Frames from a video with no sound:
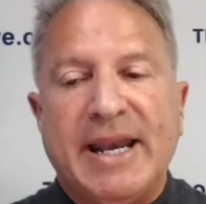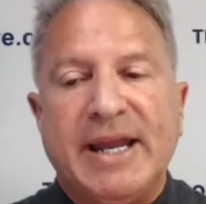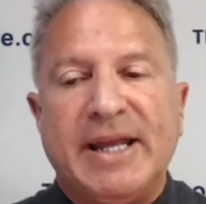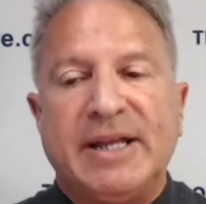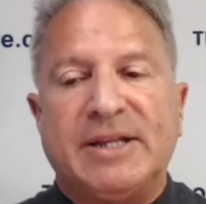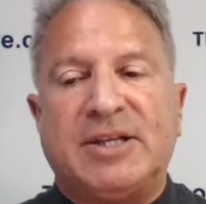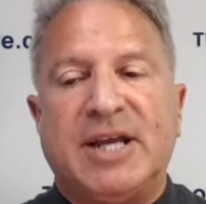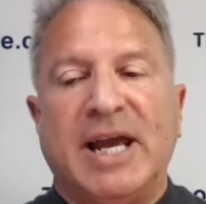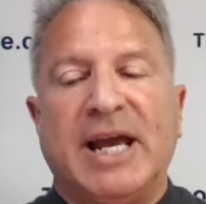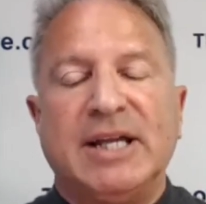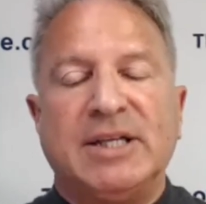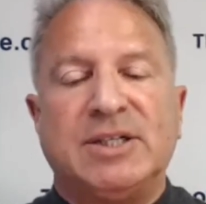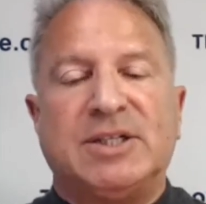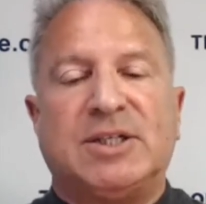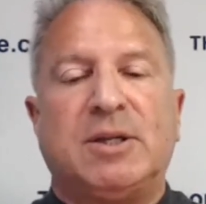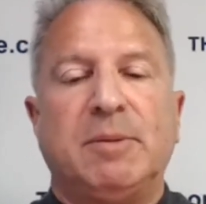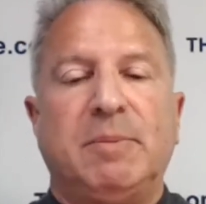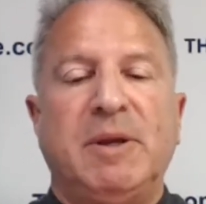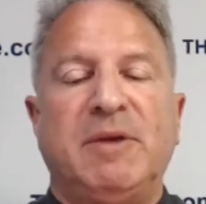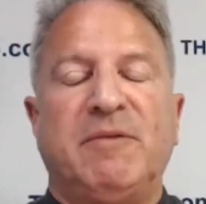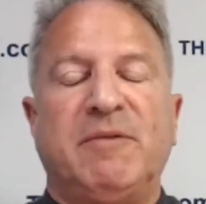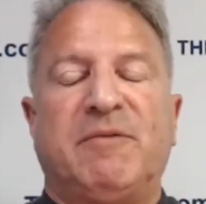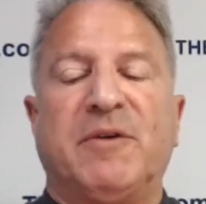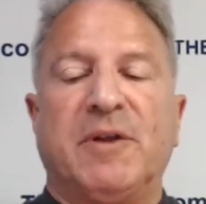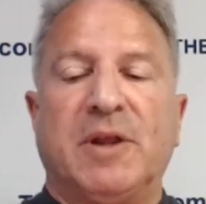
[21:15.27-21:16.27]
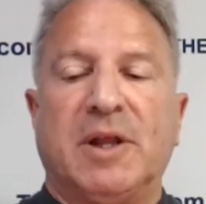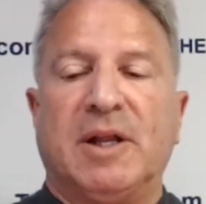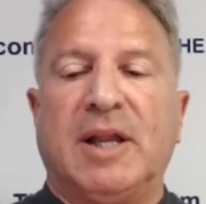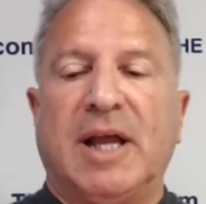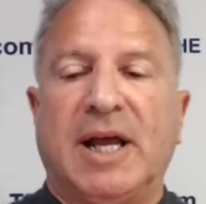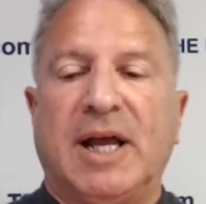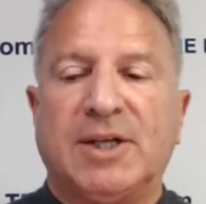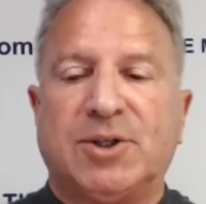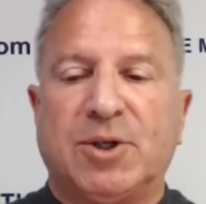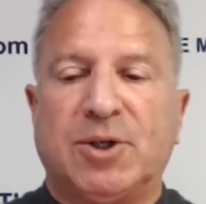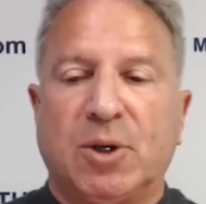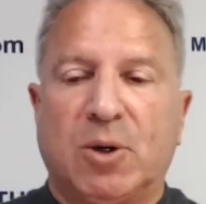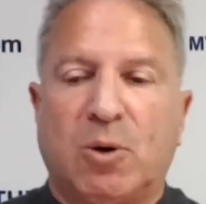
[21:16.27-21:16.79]
it tends to be for the
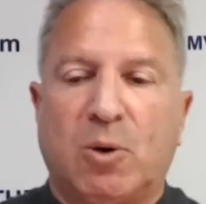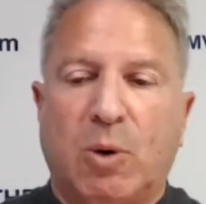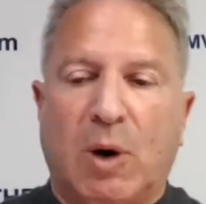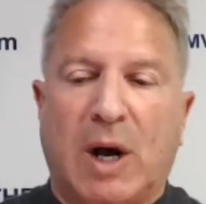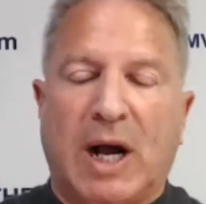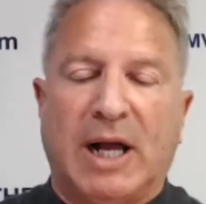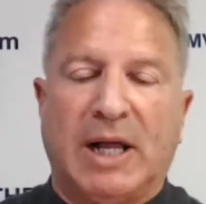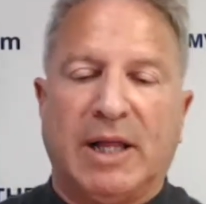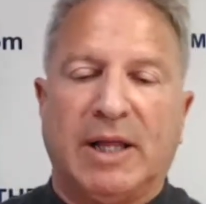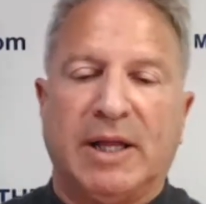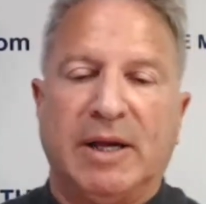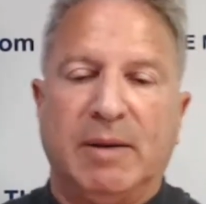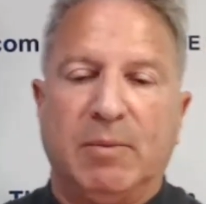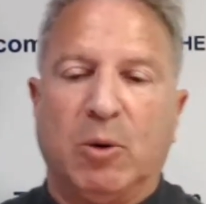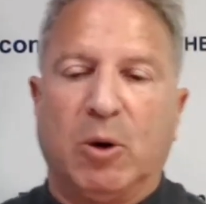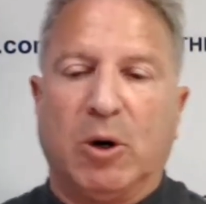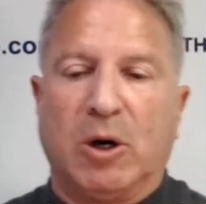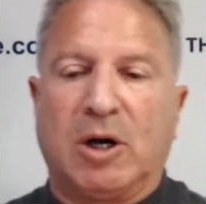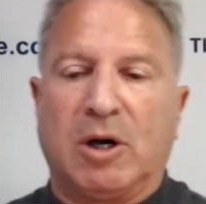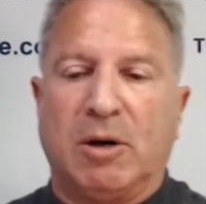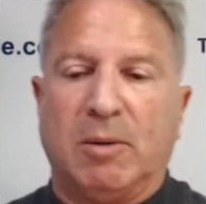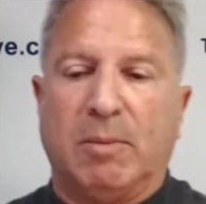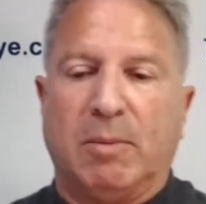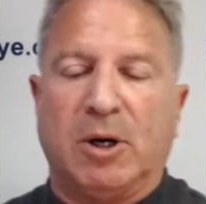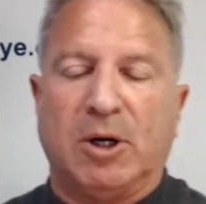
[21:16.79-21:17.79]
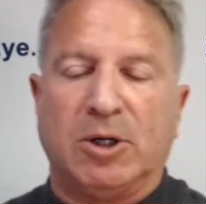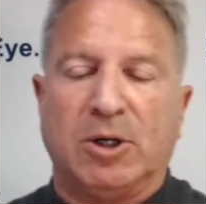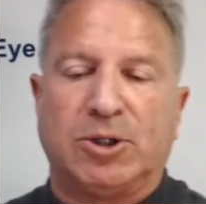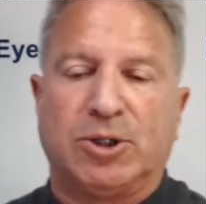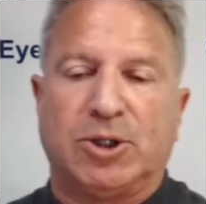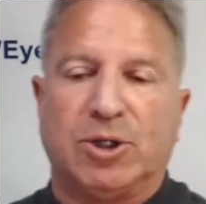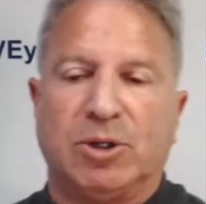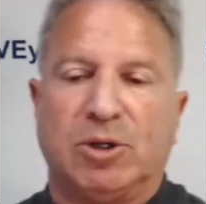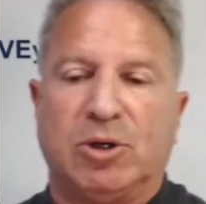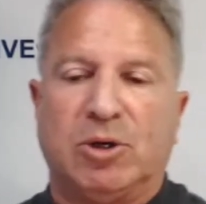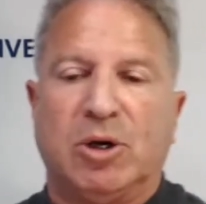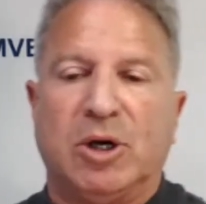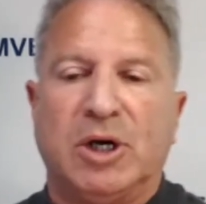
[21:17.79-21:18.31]
lesser quality, more
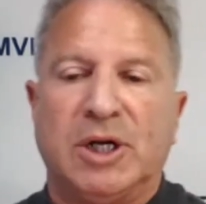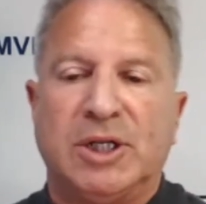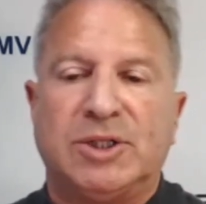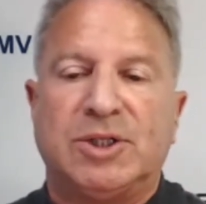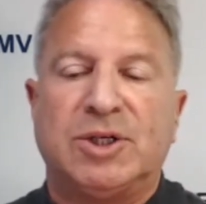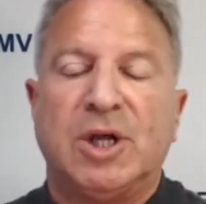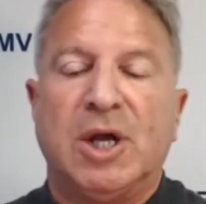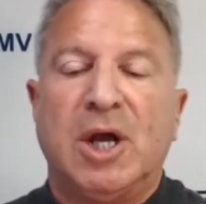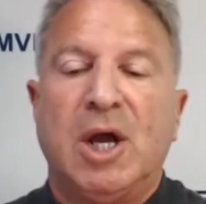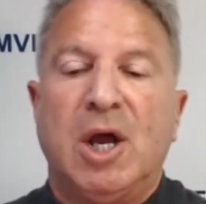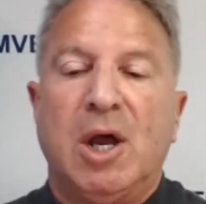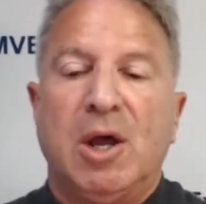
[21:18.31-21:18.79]
commercial goods,